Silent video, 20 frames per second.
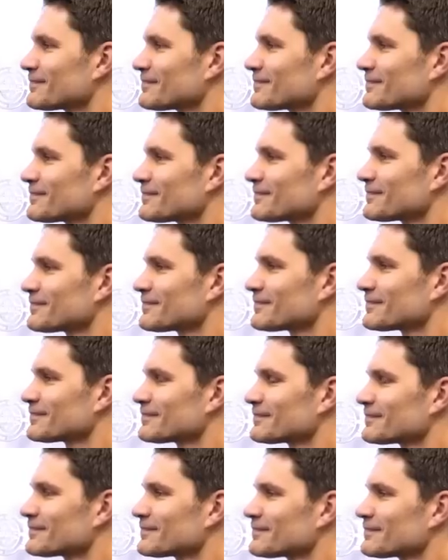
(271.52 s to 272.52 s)

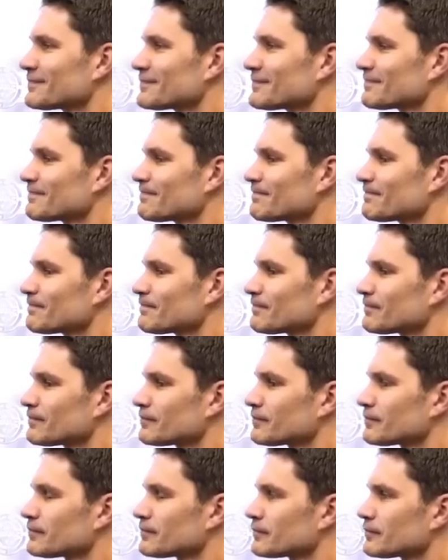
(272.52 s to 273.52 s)

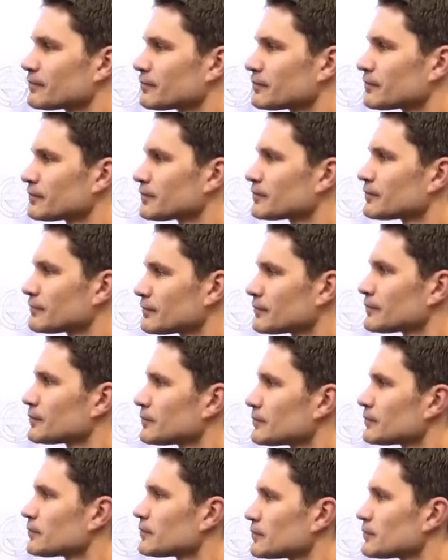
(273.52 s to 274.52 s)

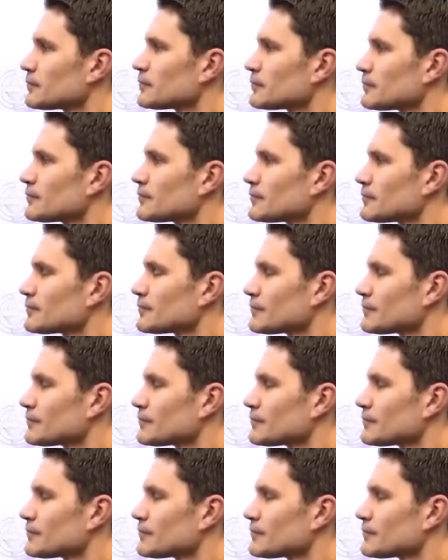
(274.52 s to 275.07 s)
(not speaking)